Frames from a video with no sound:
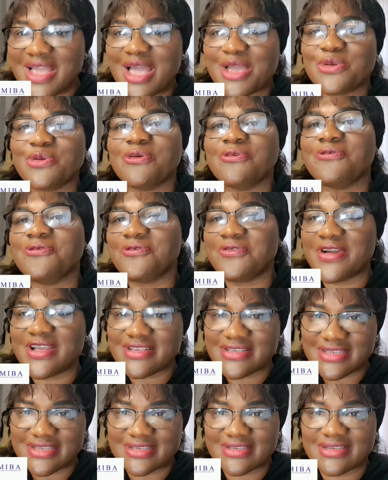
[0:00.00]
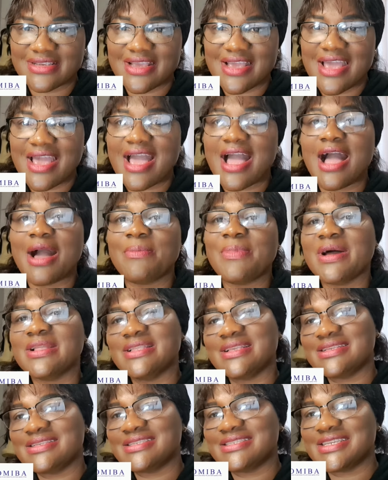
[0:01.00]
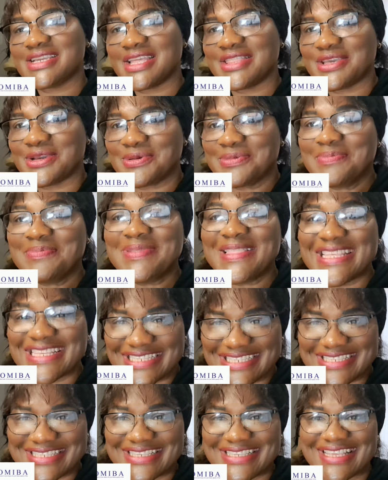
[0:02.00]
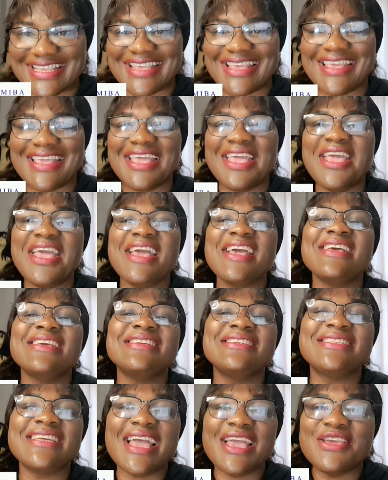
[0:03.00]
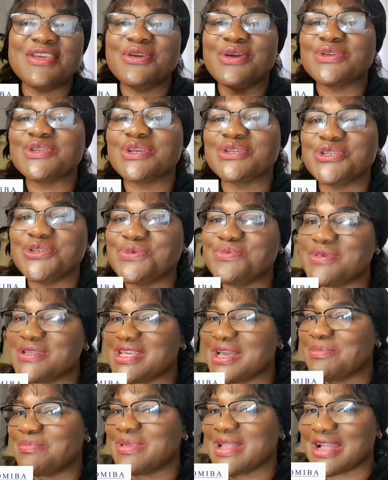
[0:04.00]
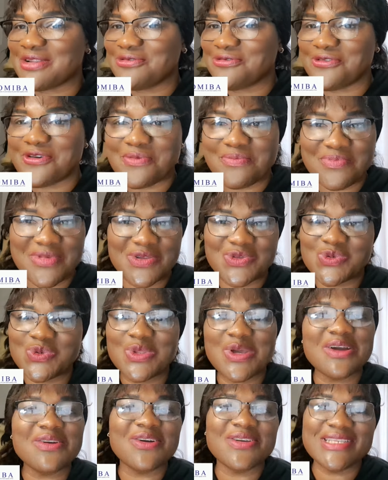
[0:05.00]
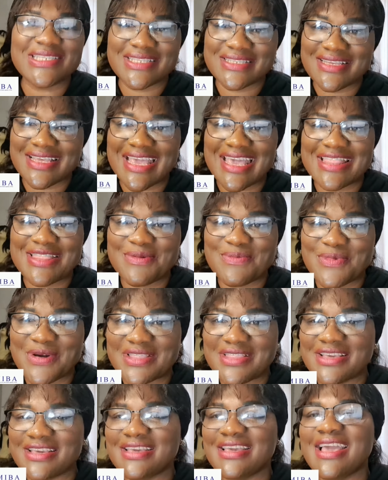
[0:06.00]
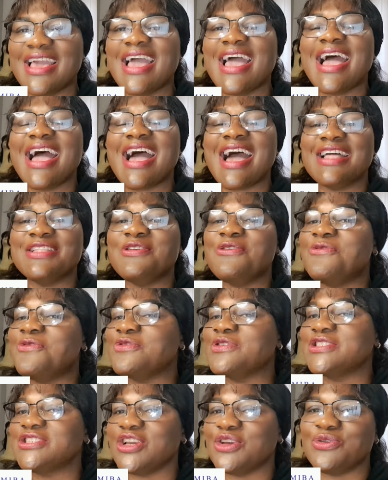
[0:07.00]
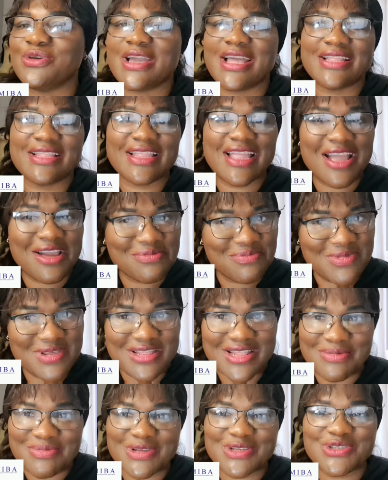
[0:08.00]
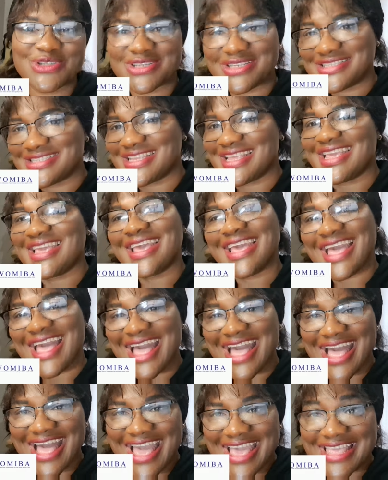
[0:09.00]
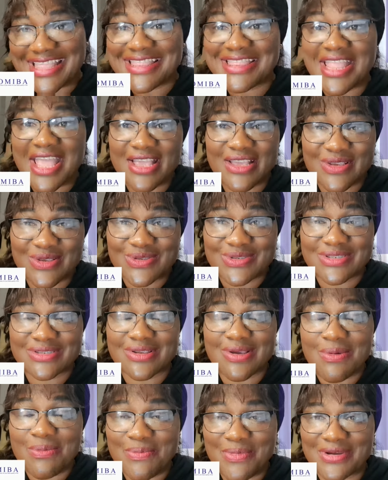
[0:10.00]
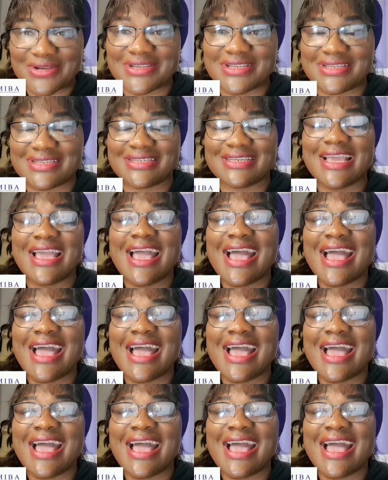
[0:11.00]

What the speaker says: and your friends about this channel. Please share your social media platform. It will not cost you any money, and if you share, you can tag me. Let me just say hi, thank you so much,